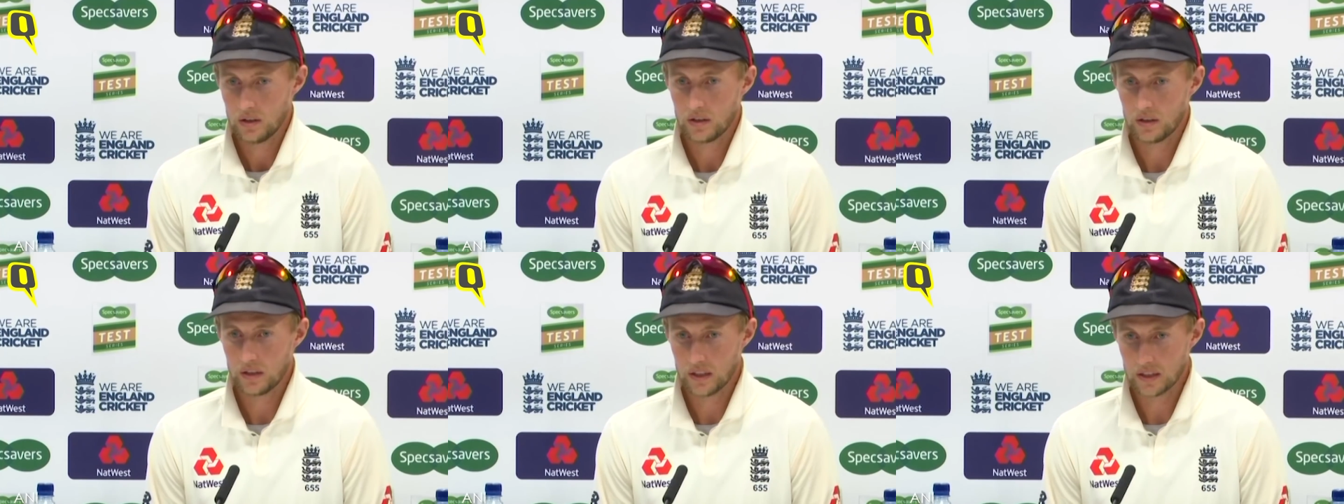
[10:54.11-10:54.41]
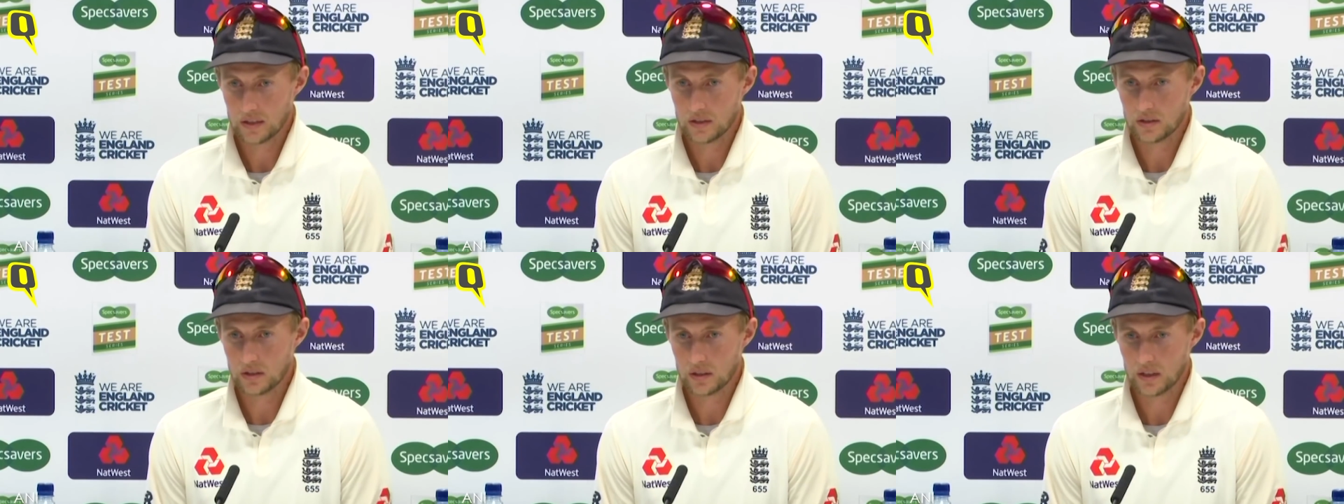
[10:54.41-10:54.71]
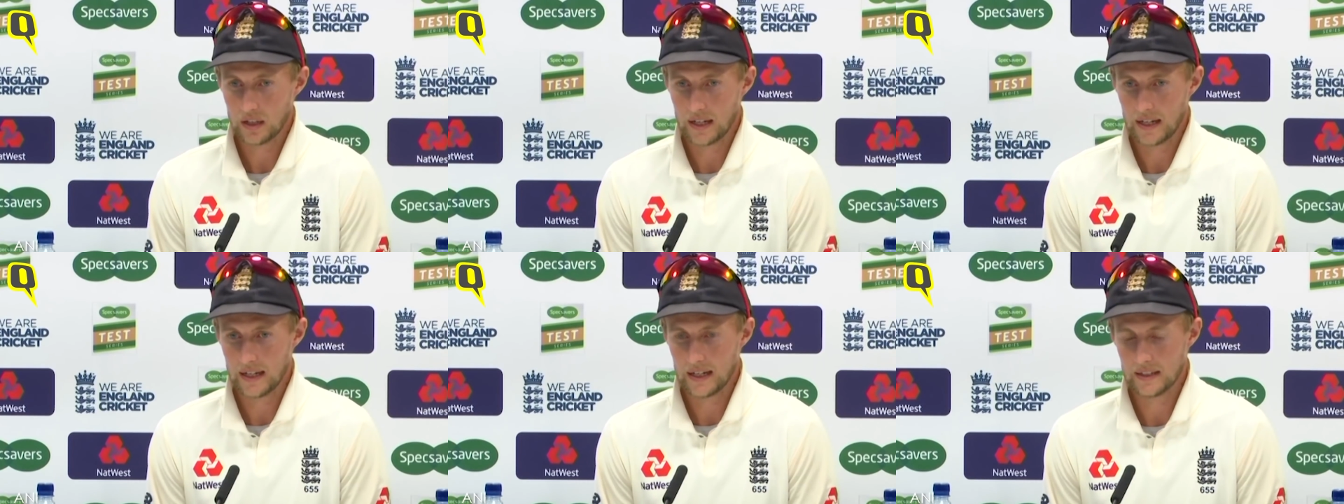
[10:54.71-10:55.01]
things,
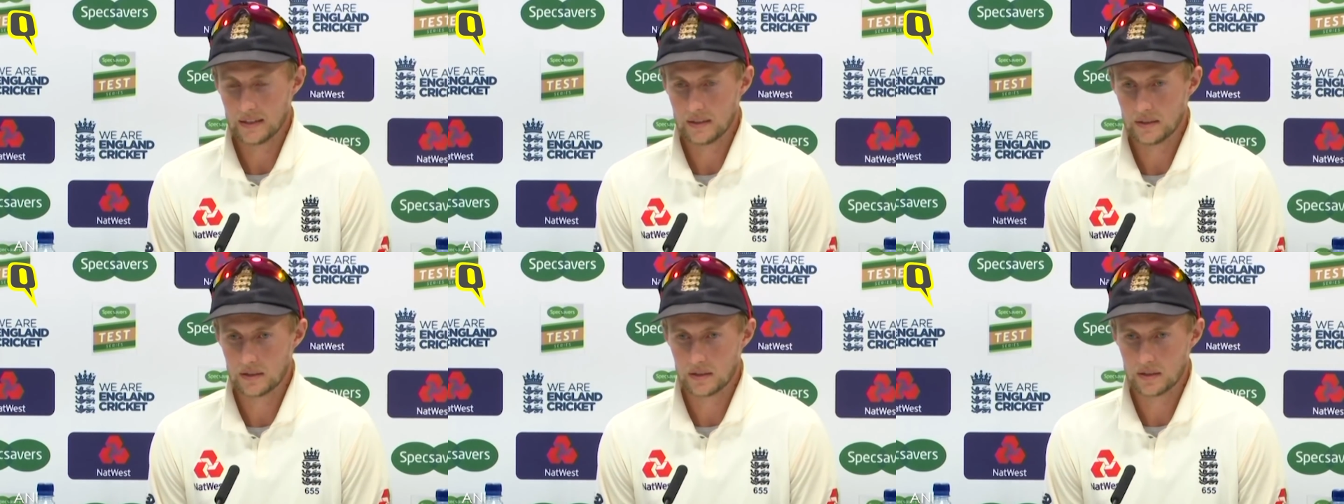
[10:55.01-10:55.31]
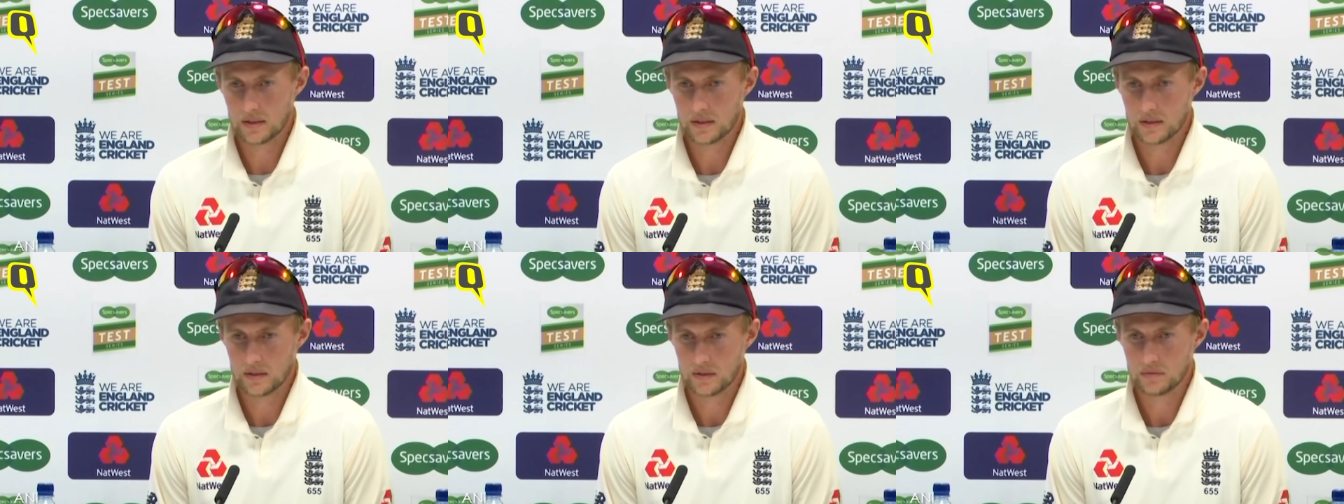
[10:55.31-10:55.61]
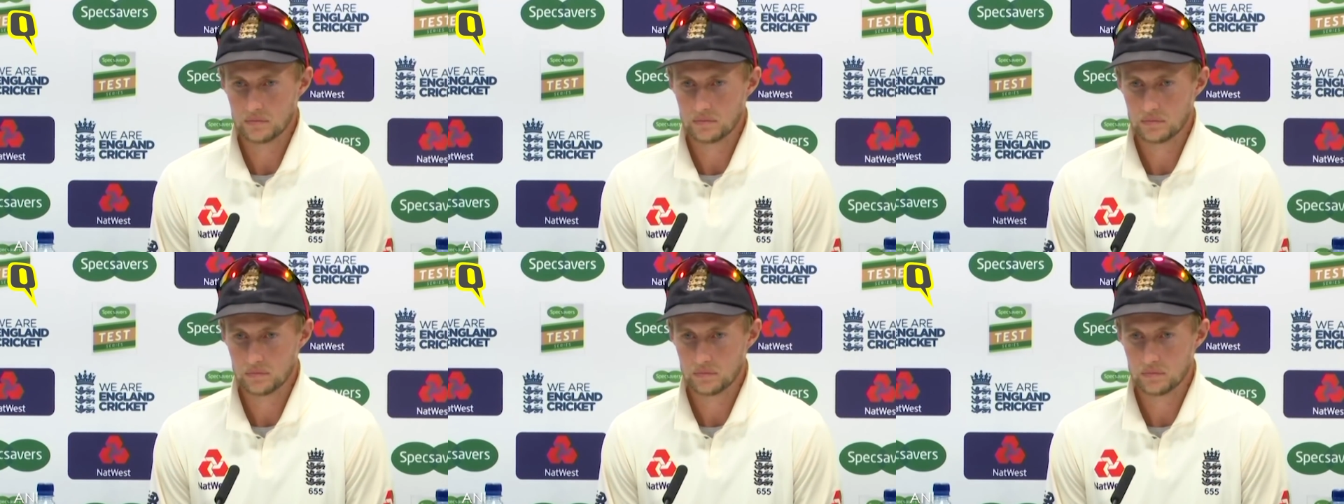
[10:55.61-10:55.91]
and
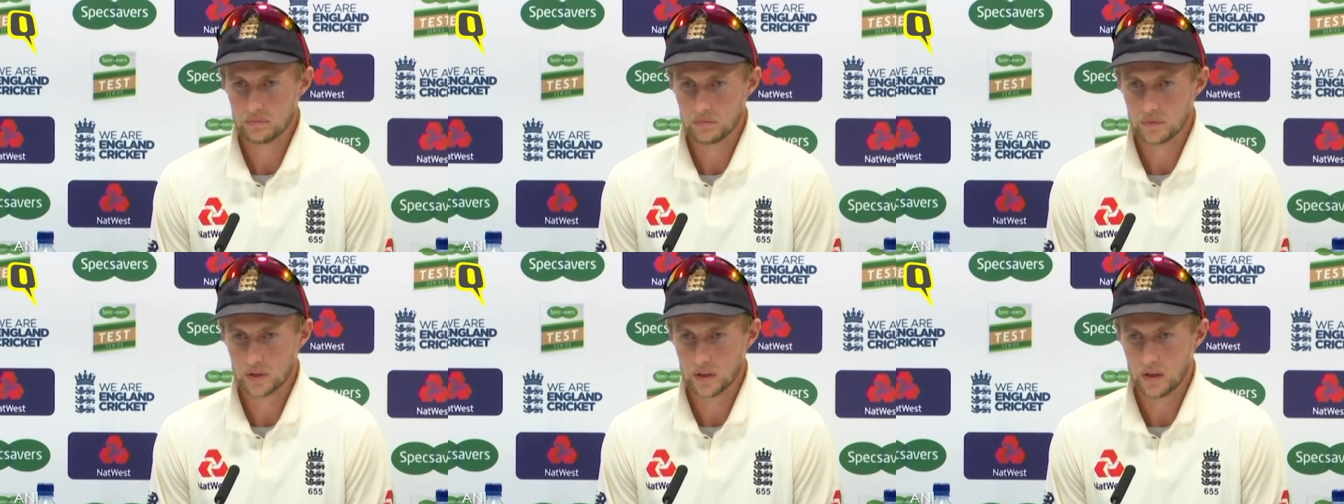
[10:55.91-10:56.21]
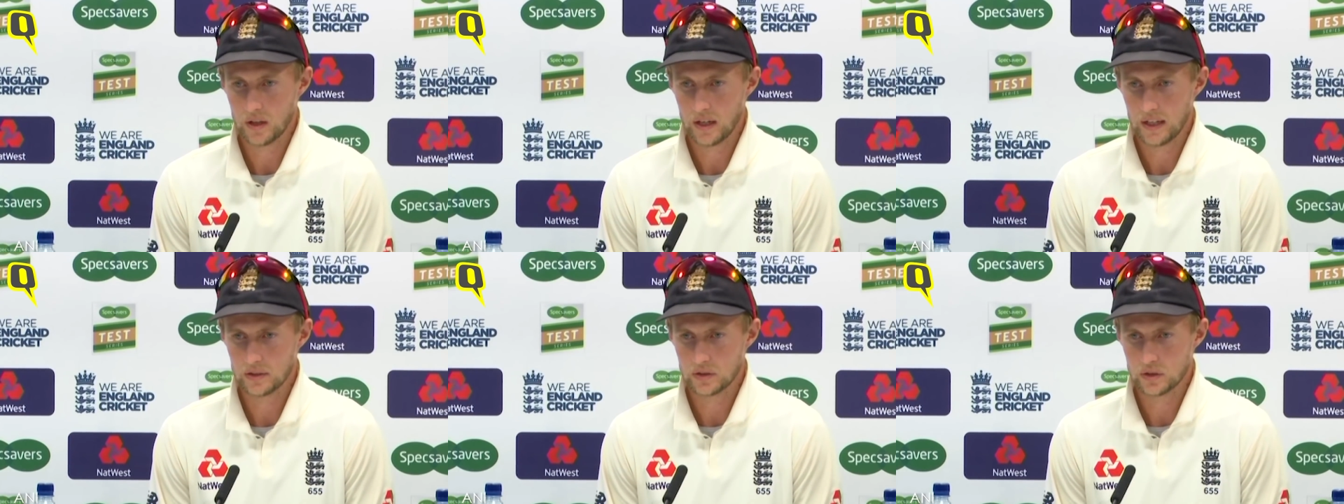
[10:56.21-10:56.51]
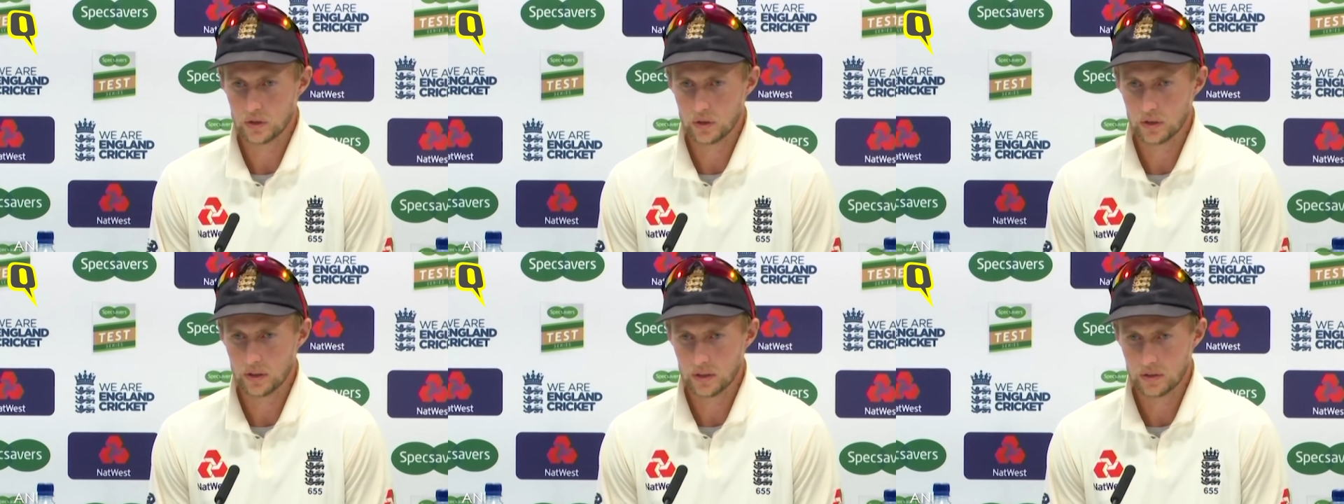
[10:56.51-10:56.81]
you know,
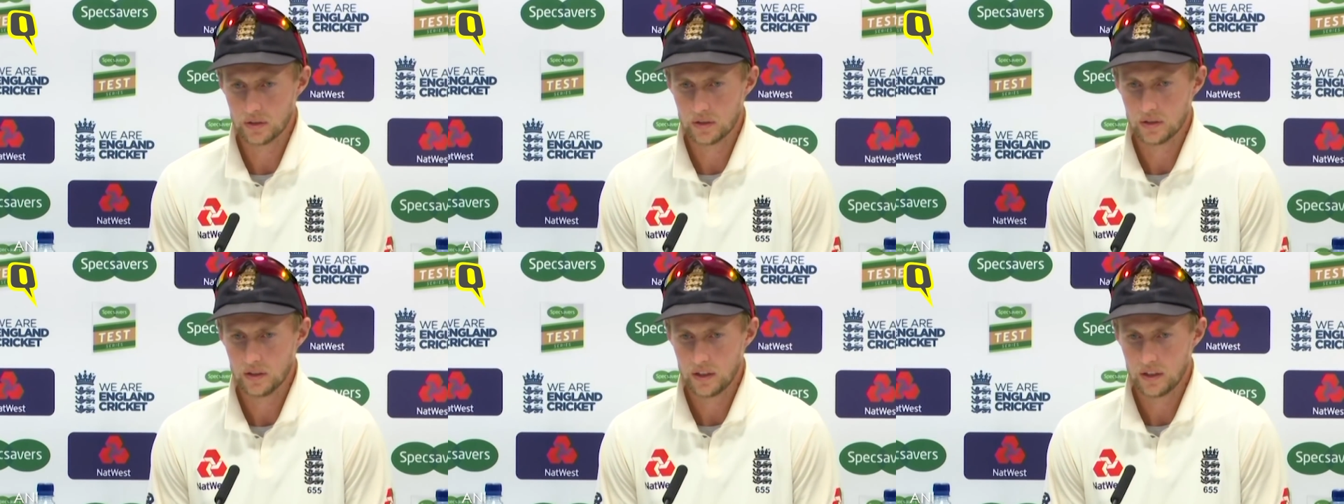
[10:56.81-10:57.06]
enjoy